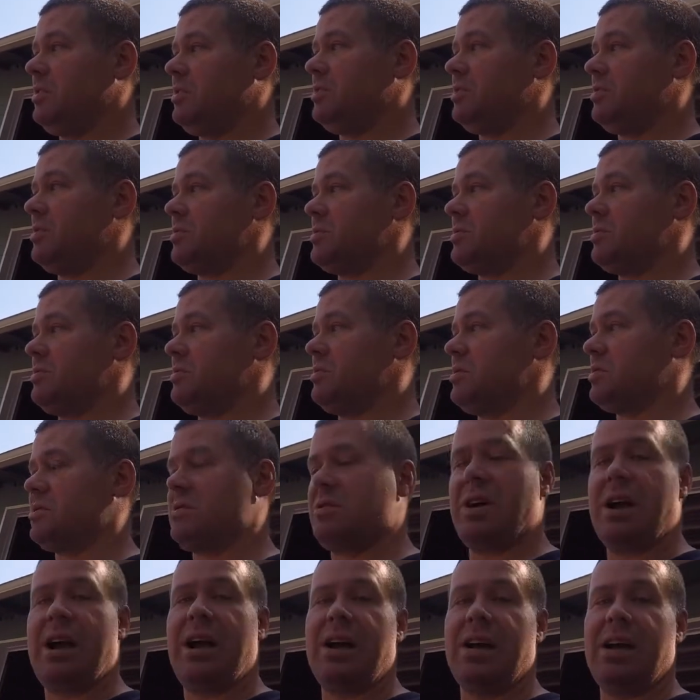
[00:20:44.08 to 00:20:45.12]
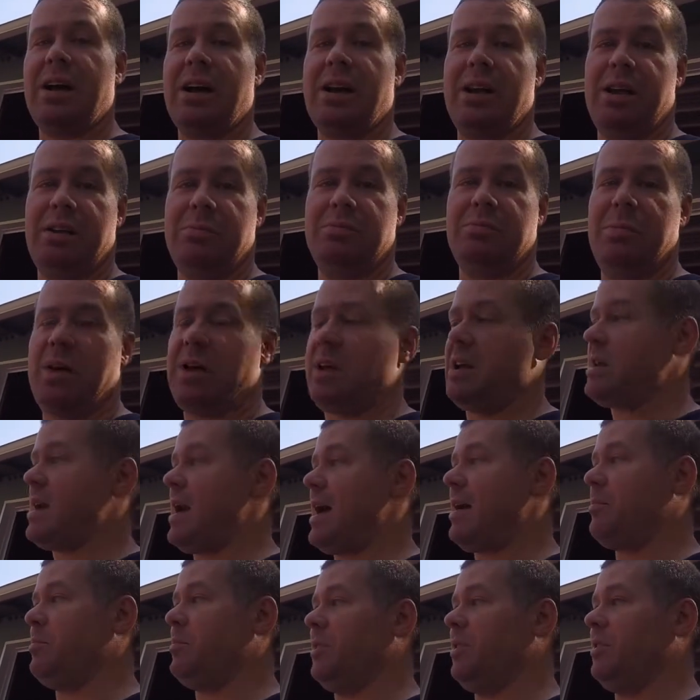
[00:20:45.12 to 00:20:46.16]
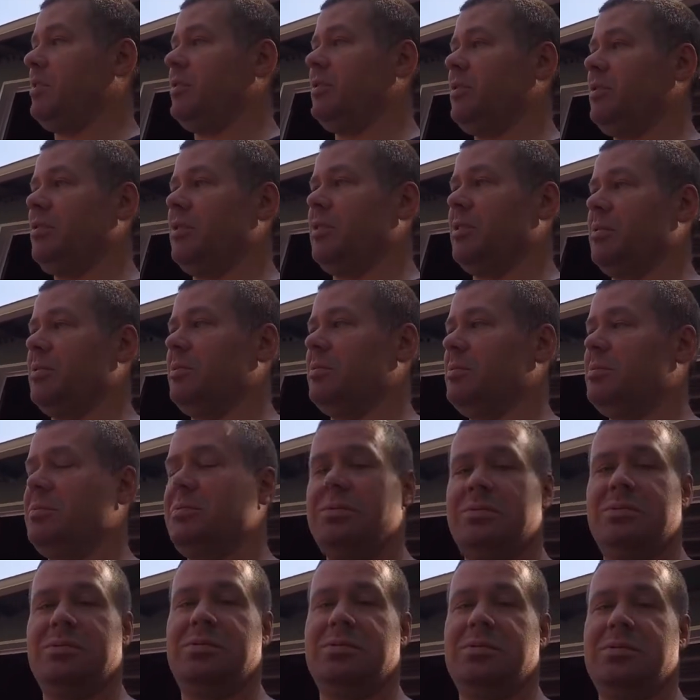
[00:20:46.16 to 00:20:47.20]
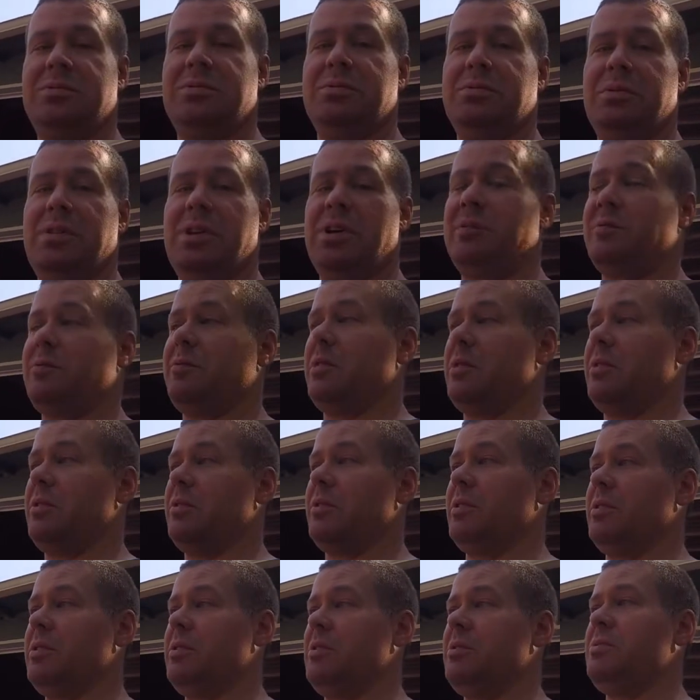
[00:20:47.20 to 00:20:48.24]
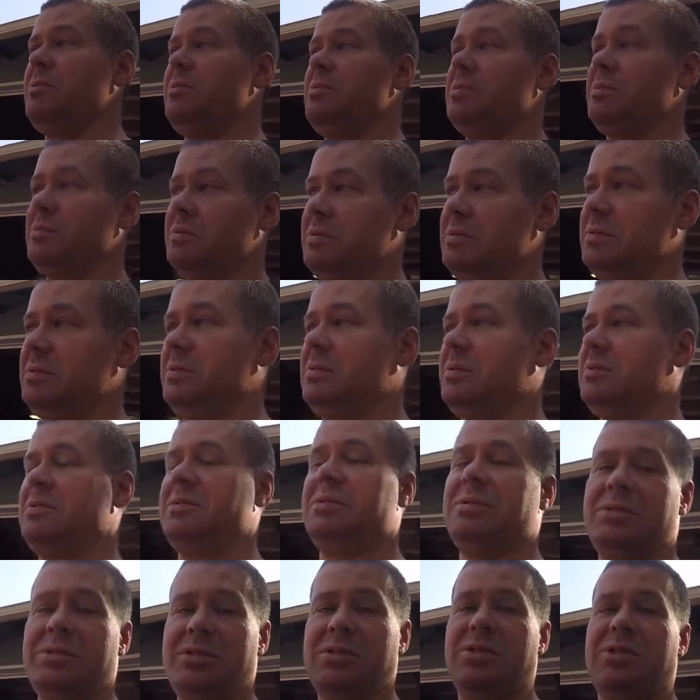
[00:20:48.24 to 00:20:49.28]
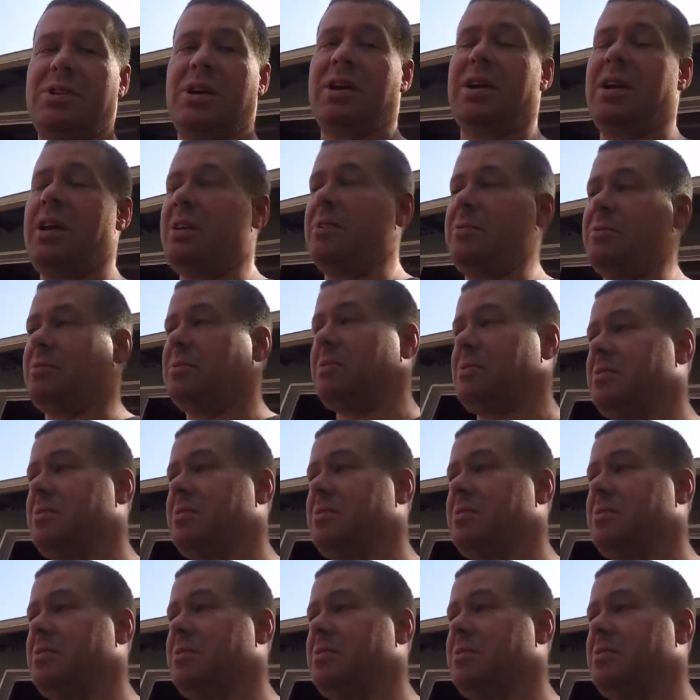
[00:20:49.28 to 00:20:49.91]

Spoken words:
just grind on it and make it happen. So without further ado, let's check it out.